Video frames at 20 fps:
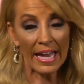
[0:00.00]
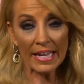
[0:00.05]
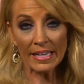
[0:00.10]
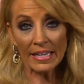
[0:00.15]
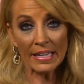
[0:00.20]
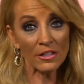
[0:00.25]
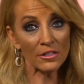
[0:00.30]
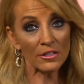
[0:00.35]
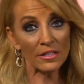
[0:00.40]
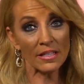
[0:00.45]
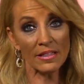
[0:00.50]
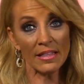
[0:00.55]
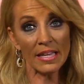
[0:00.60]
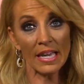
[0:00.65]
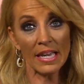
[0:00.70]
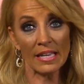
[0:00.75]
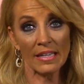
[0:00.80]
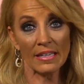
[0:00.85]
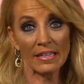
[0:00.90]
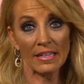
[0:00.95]
And here's the
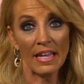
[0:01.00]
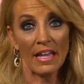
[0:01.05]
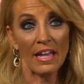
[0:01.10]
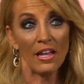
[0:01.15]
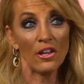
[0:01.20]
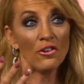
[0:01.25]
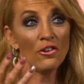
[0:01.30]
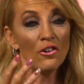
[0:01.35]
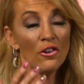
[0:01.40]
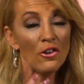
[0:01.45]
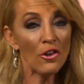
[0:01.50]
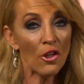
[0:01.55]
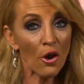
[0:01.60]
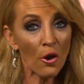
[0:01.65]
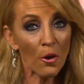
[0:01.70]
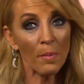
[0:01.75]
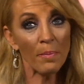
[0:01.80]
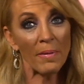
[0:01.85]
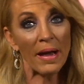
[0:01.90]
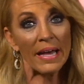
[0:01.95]
thing.
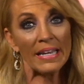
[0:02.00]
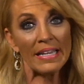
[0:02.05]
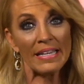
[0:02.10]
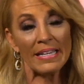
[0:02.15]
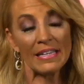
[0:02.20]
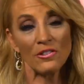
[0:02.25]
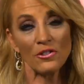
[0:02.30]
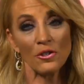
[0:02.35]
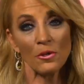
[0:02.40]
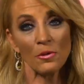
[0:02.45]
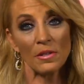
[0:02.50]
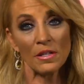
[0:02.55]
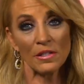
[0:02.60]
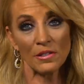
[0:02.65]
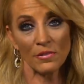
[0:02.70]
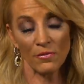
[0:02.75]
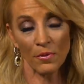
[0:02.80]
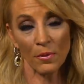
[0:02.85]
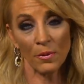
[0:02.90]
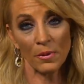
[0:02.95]
Nobody can do
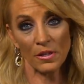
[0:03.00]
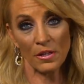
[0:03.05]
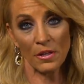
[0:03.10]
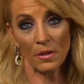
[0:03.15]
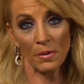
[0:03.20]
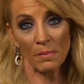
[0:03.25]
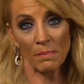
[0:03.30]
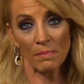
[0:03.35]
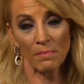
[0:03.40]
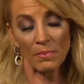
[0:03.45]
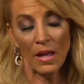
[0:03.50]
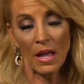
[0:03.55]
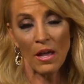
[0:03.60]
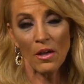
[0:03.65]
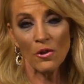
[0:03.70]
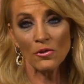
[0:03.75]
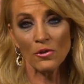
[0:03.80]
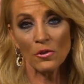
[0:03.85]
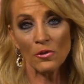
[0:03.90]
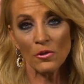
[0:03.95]
this for you.
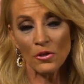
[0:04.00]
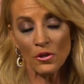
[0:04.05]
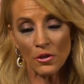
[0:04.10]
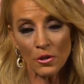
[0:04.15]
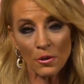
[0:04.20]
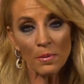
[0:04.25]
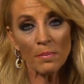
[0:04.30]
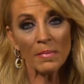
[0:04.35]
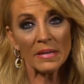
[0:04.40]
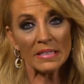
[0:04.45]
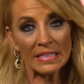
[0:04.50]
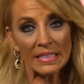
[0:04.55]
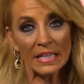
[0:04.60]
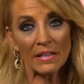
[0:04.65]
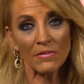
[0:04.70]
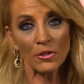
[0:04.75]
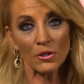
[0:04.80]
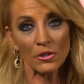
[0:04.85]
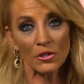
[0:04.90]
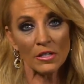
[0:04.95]
So you must
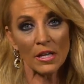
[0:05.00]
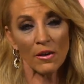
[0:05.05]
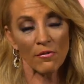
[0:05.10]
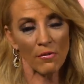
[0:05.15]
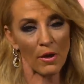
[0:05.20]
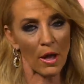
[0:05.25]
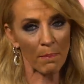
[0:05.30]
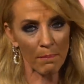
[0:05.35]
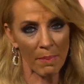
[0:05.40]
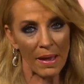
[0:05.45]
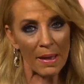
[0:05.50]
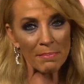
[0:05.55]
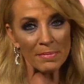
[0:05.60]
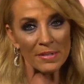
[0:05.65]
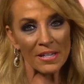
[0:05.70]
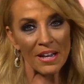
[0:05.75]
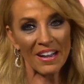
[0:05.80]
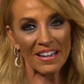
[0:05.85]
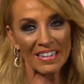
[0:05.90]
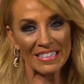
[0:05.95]
give yourself a
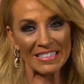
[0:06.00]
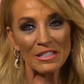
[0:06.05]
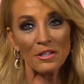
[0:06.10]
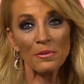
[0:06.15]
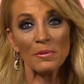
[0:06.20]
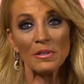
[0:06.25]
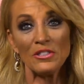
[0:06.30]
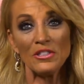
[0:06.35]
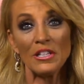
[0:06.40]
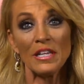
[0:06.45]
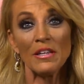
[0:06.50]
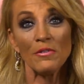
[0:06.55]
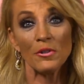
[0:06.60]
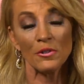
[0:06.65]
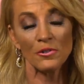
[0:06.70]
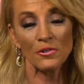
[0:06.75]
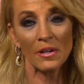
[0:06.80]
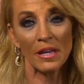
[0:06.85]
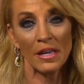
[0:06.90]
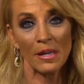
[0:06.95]
pep talk to achieve
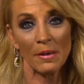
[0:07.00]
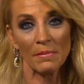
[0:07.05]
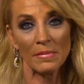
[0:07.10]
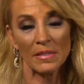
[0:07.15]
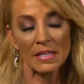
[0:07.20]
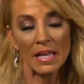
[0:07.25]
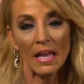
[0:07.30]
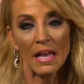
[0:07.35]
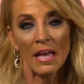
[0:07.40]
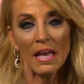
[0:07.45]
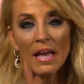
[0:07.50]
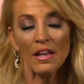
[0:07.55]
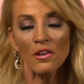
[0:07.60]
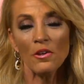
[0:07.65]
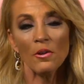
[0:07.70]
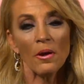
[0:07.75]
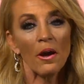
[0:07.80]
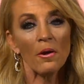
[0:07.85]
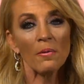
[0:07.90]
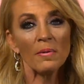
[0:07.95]
your dreams.
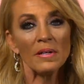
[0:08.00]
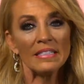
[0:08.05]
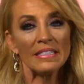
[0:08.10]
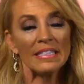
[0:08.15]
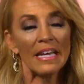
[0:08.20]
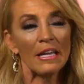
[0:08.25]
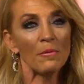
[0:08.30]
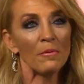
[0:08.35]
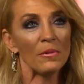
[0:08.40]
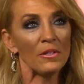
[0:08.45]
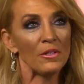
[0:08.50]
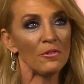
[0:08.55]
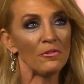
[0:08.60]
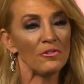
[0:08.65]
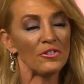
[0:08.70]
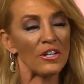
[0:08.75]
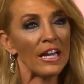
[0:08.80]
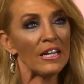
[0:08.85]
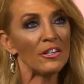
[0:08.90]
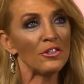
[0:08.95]
You know, I always say when you
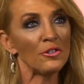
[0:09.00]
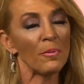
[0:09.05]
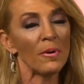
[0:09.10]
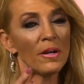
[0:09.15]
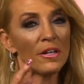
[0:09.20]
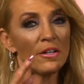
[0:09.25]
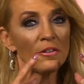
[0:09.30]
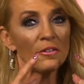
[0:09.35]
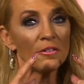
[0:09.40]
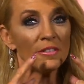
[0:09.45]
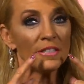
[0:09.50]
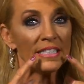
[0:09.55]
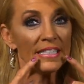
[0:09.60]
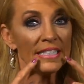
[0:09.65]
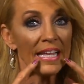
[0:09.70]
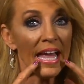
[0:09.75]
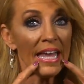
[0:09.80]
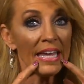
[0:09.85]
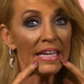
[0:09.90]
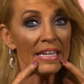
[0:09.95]
change what you're
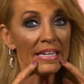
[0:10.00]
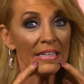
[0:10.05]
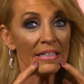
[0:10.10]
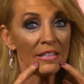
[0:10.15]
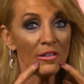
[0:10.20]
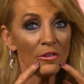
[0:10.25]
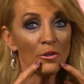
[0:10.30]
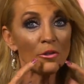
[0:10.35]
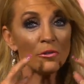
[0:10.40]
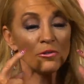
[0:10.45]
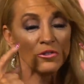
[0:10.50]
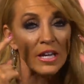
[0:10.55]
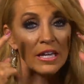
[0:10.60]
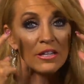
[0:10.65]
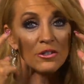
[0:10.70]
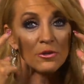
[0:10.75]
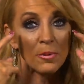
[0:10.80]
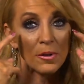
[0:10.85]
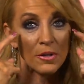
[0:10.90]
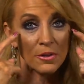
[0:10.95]
saying, you'll
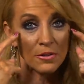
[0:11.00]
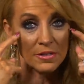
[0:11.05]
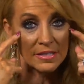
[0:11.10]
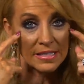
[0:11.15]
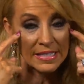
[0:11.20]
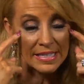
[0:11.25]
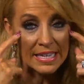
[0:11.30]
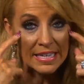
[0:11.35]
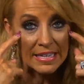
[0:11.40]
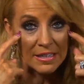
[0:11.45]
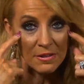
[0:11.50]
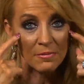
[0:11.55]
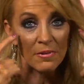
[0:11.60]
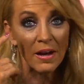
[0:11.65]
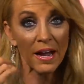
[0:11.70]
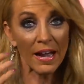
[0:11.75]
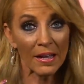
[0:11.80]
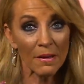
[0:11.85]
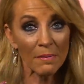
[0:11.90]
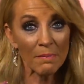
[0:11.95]
change what you're seeing,
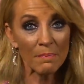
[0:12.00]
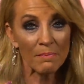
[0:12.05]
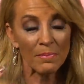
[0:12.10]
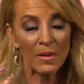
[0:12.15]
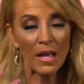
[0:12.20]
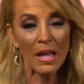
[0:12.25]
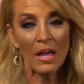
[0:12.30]
right?